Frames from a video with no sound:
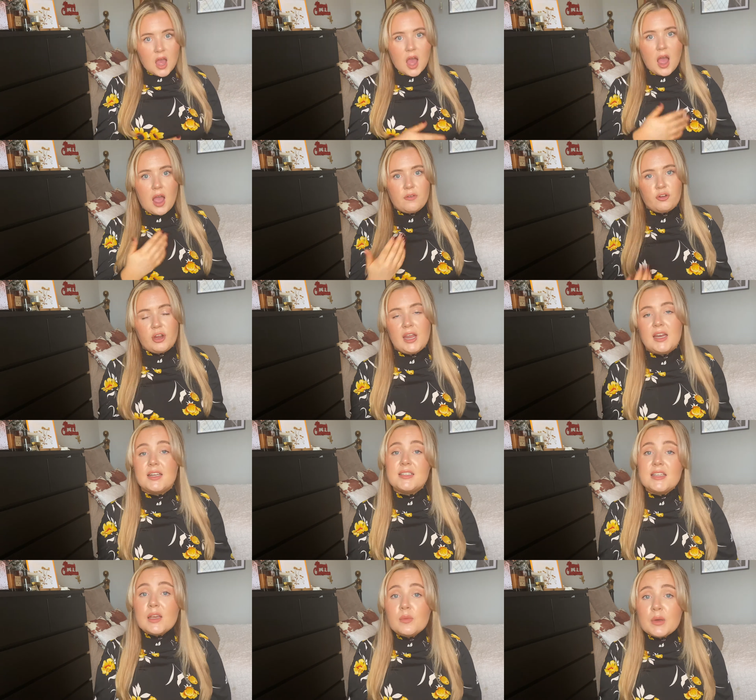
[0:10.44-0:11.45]
I've created a
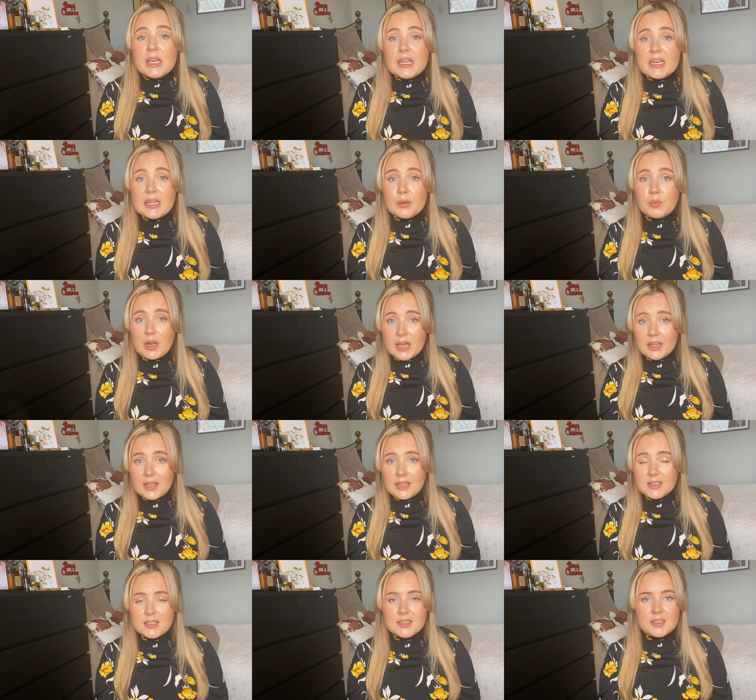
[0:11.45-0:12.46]
CPD
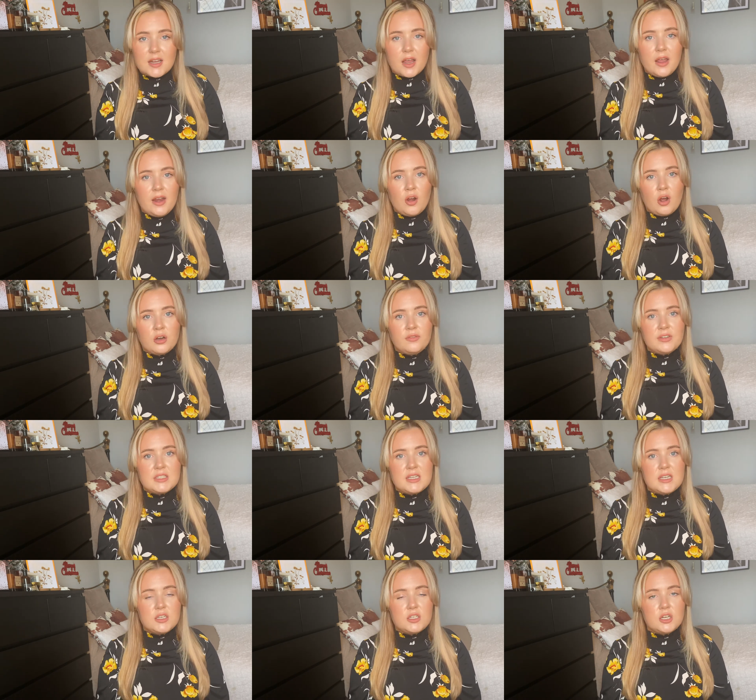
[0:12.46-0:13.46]
playlist in order for
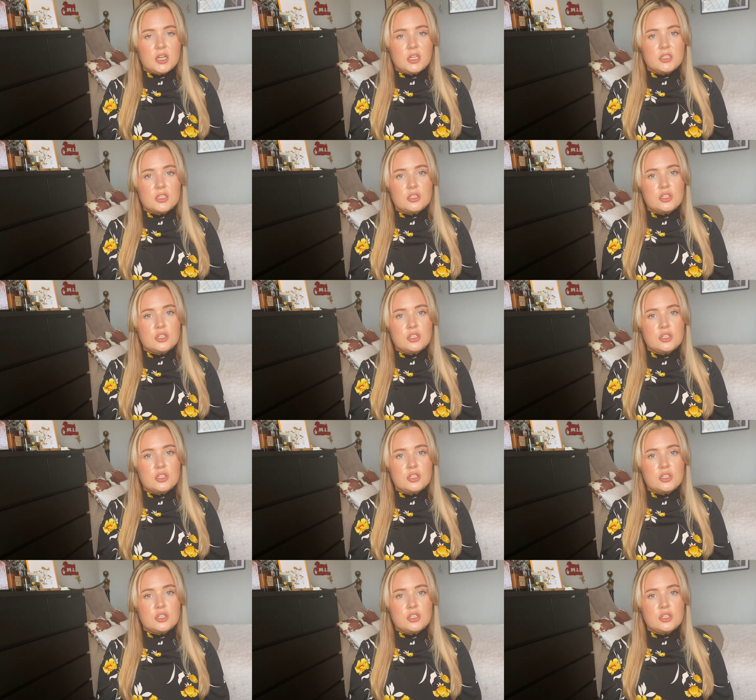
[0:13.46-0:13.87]
teachers